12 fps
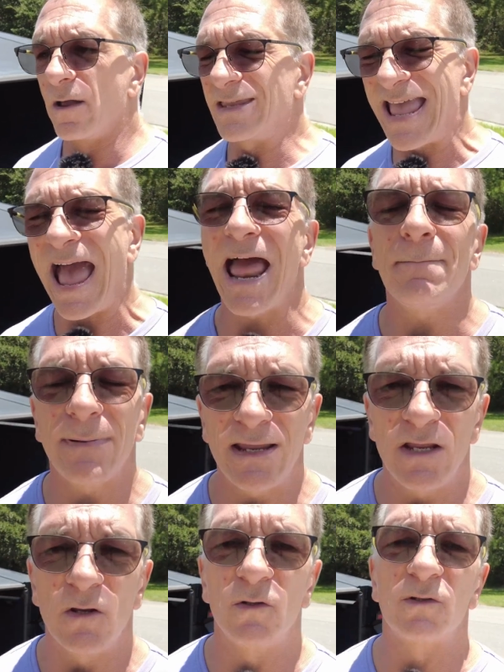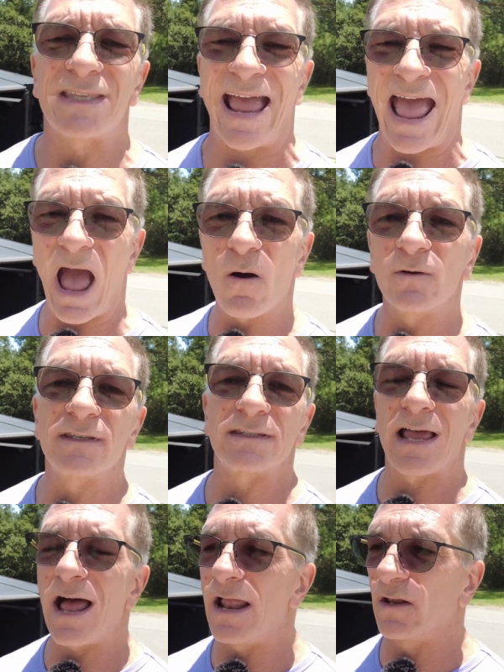can be used
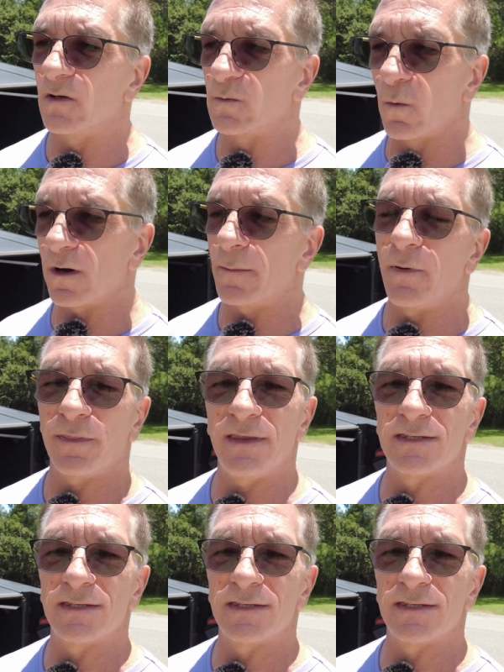outside, because we're going to put